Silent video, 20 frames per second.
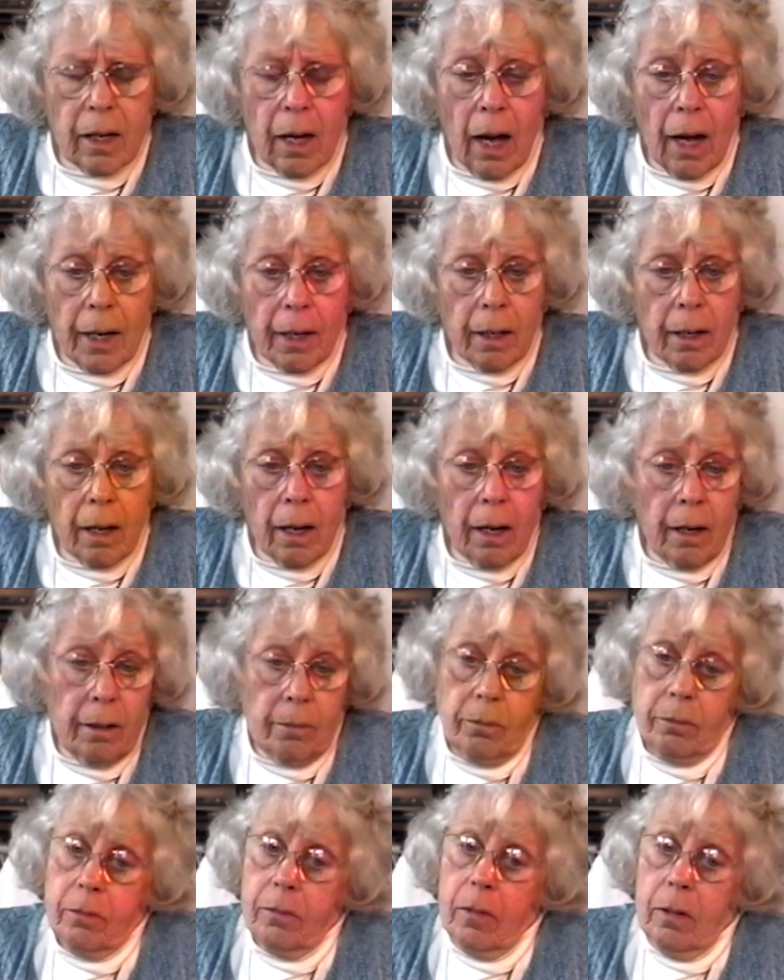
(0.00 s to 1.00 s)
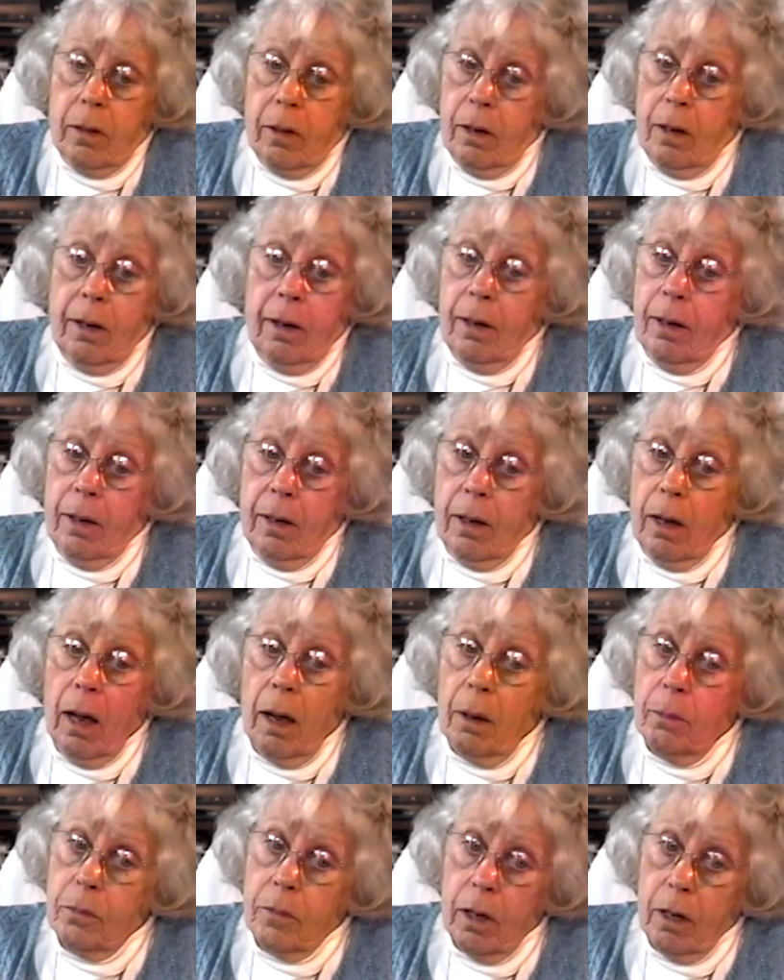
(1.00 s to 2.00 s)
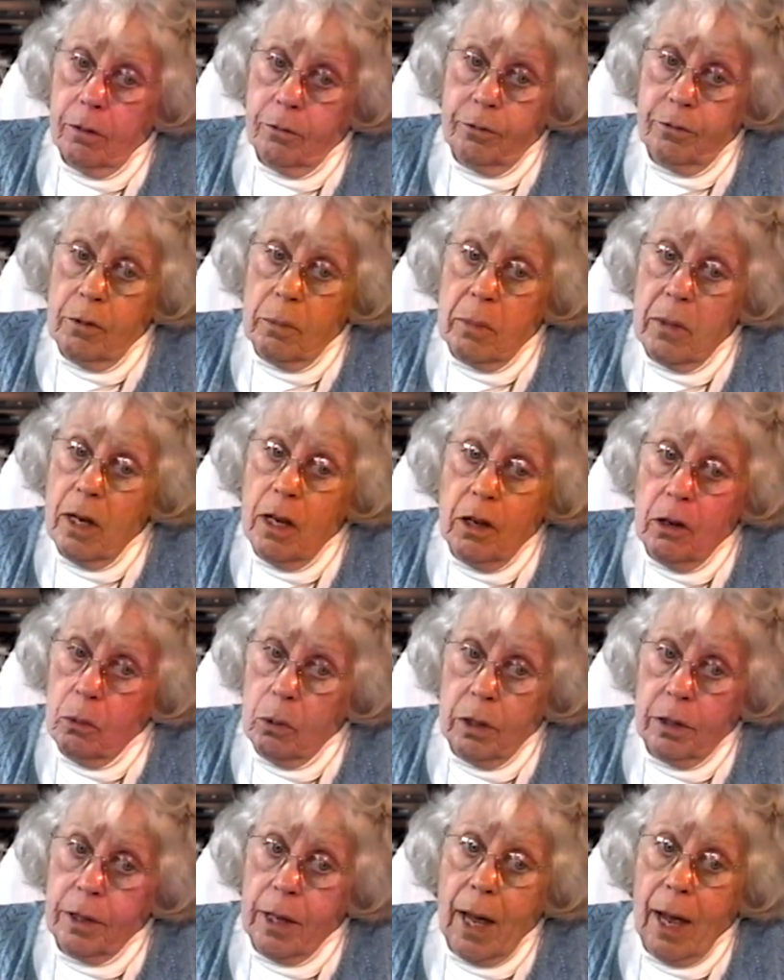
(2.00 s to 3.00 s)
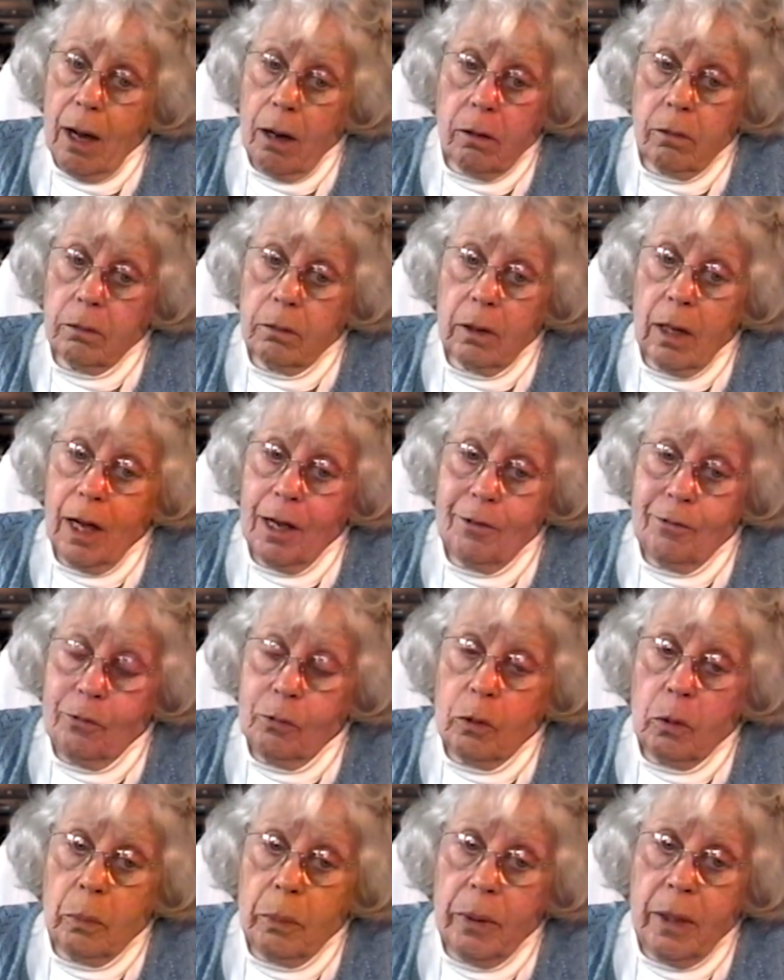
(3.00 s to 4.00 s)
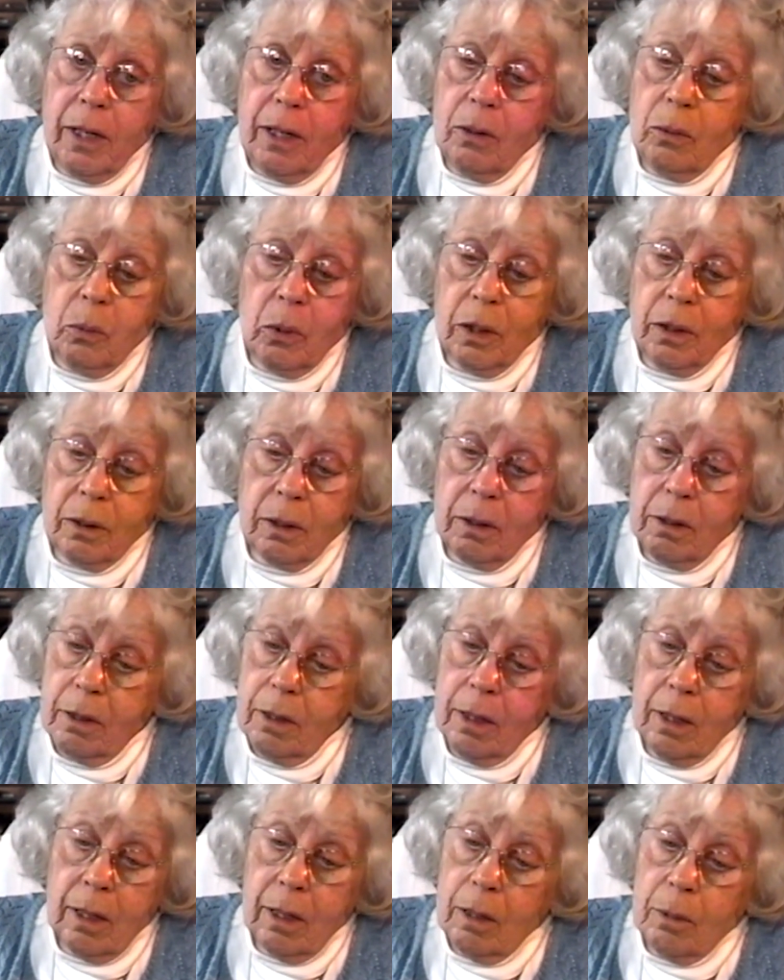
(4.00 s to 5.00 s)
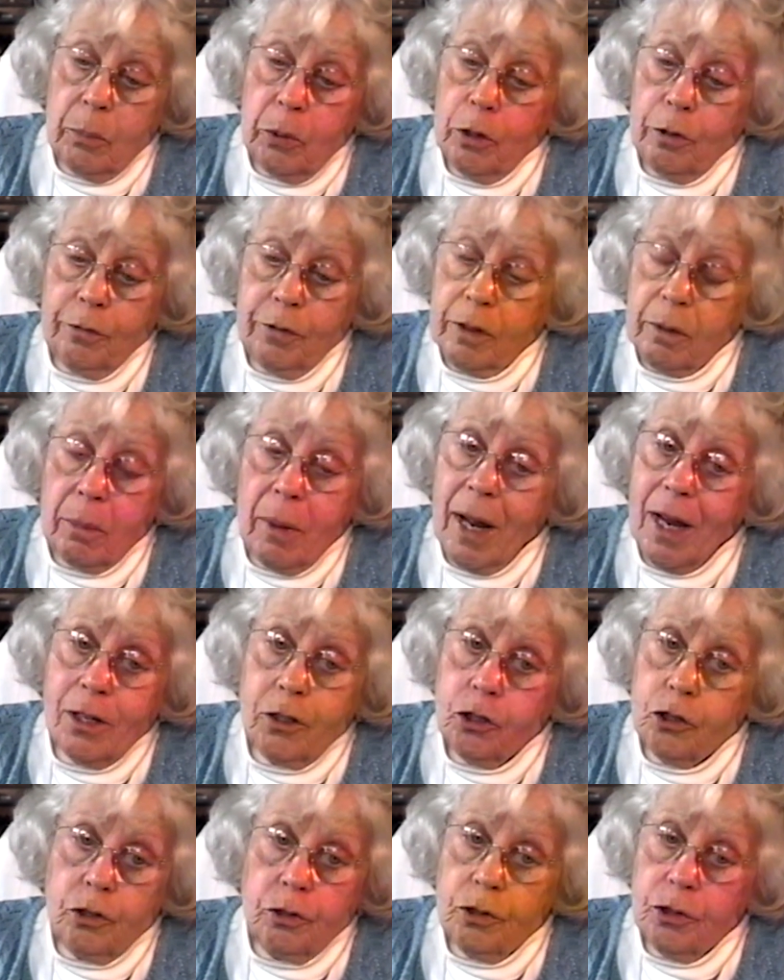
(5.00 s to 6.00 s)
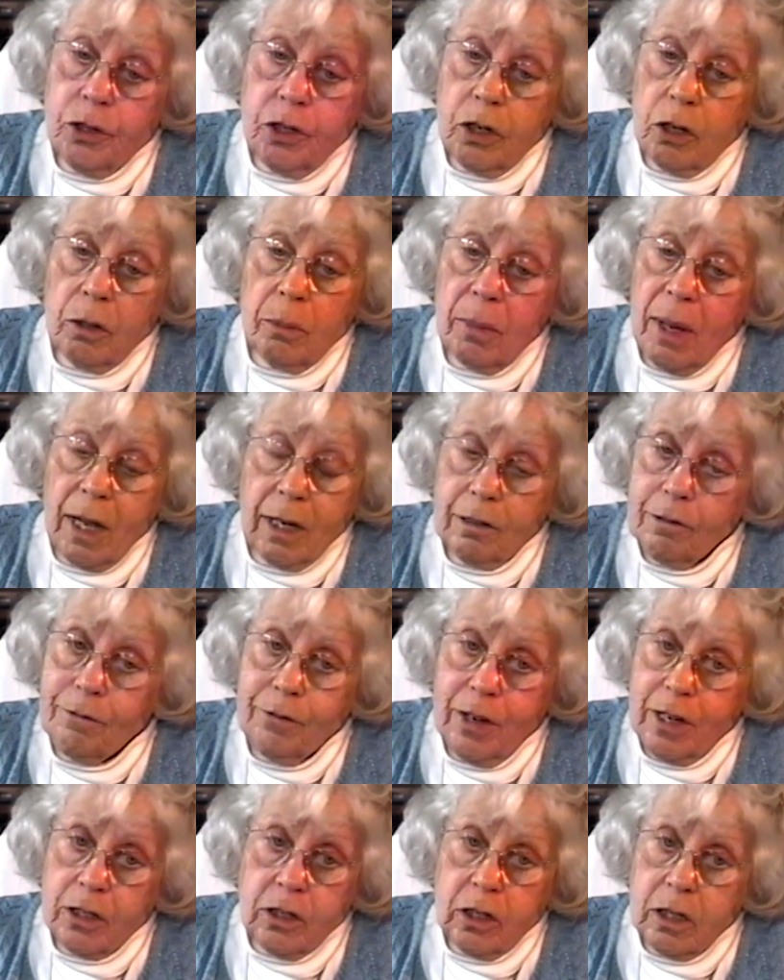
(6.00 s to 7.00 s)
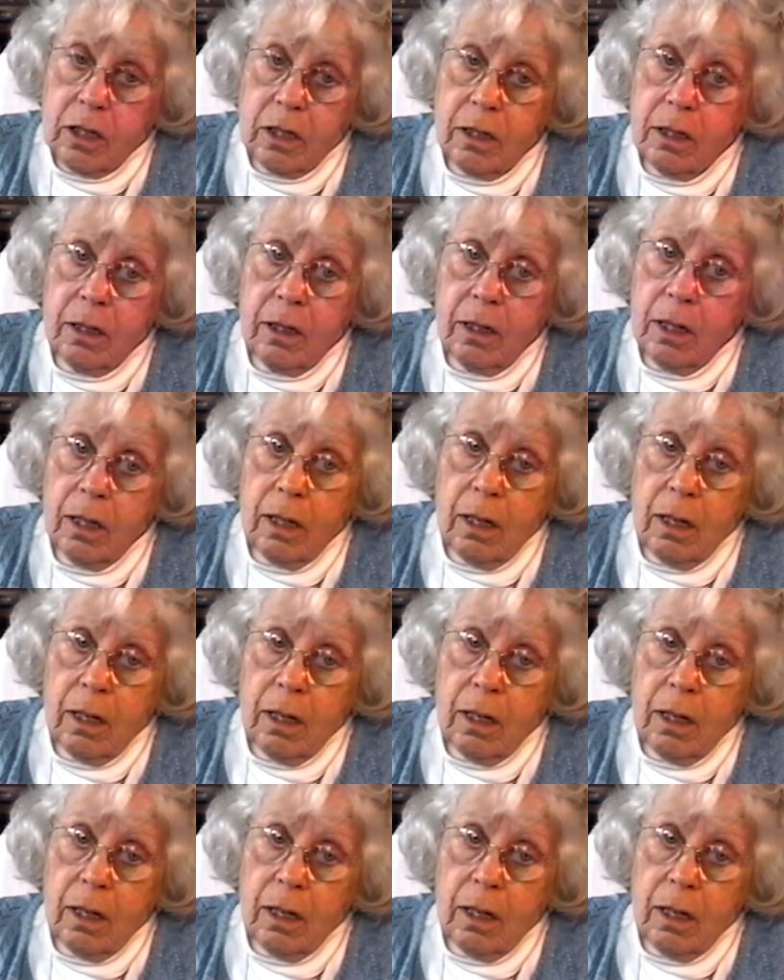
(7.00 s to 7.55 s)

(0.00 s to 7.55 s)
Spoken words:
I'm not familiar with how life will be when the perfect masters are manifested.